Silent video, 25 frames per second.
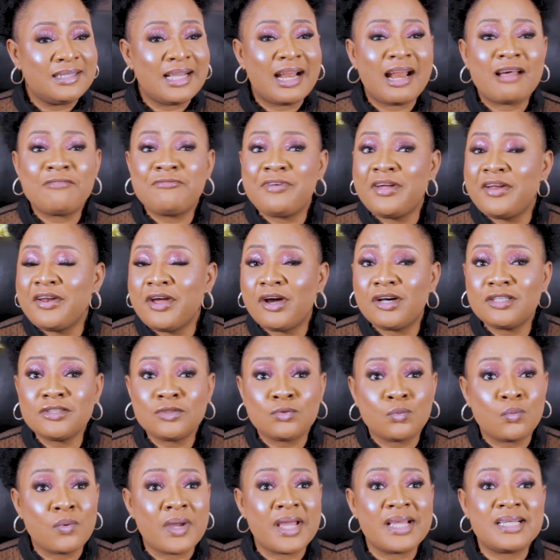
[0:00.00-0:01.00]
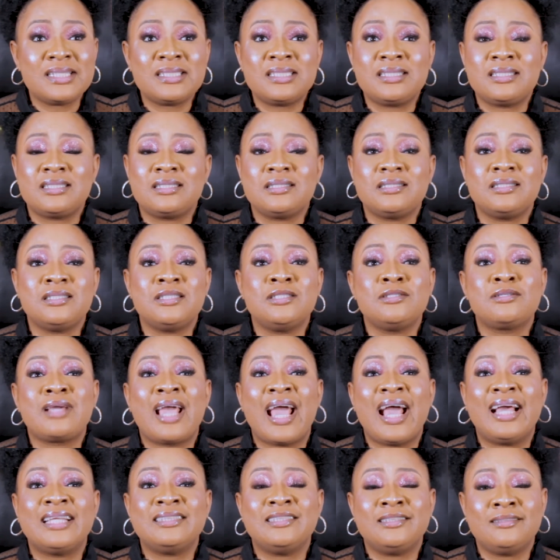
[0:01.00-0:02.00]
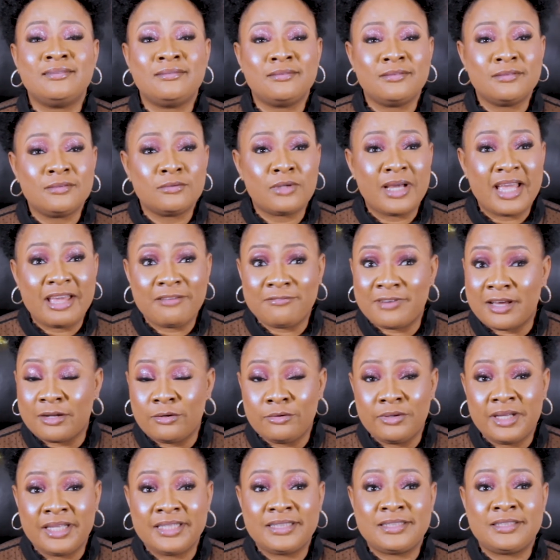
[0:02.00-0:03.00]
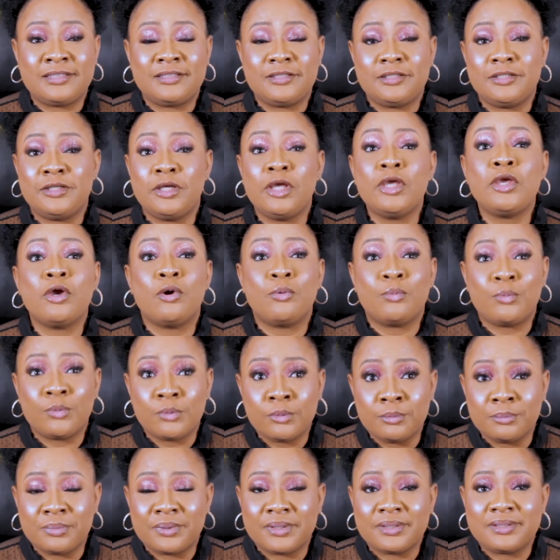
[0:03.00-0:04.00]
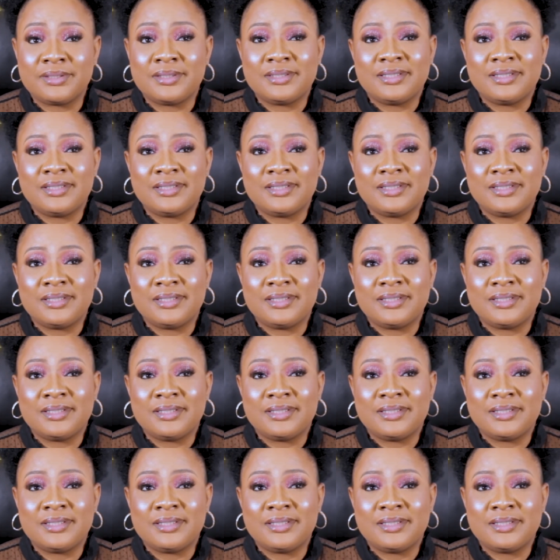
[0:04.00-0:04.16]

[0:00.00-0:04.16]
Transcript: are various ways you can evaluate your womb,